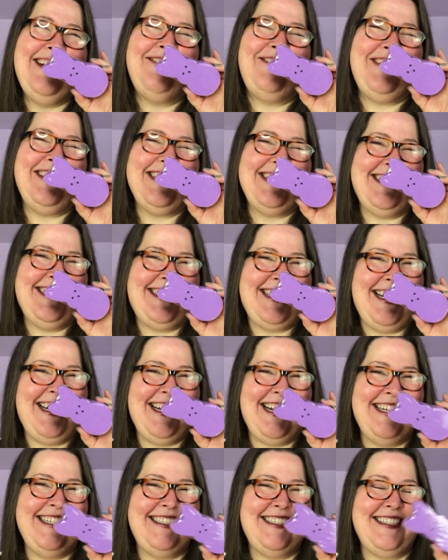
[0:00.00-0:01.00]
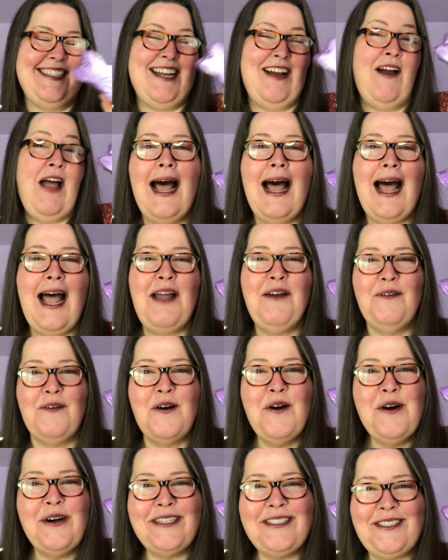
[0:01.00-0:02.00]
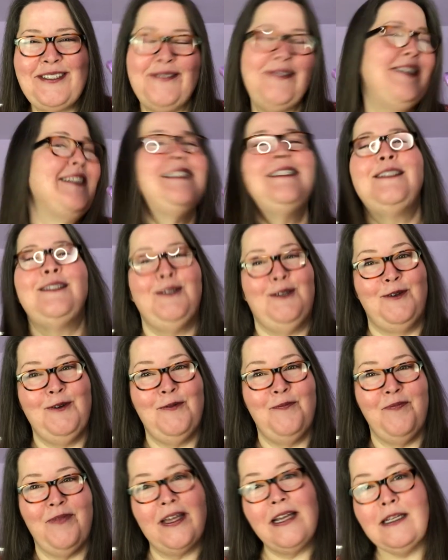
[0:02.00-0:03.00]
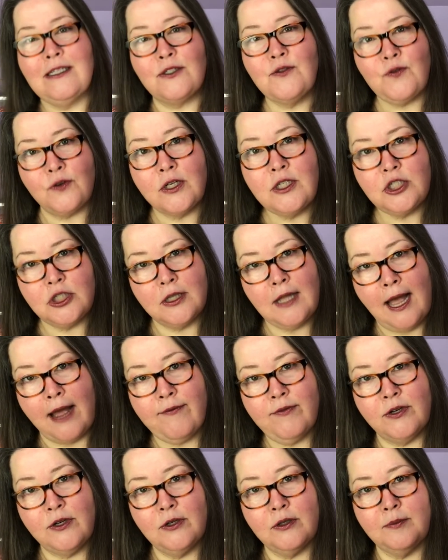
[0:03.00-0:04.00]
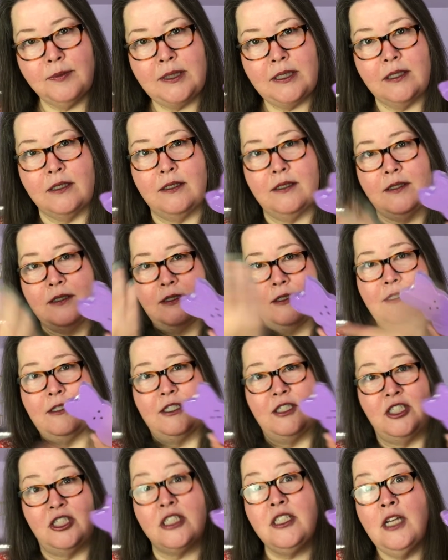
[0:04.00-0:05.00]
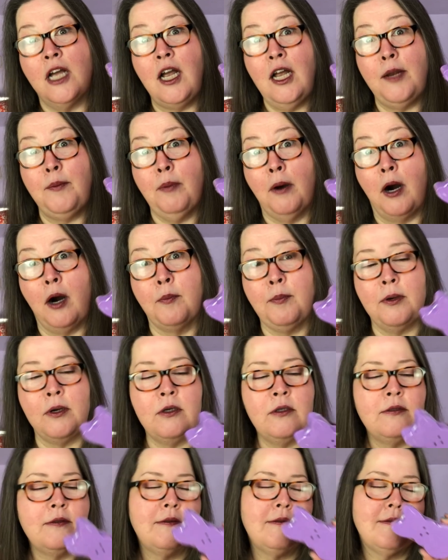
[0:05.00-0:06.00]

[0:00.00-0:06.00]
it feels like I should know. I want to assume that it's French lavender because she purple.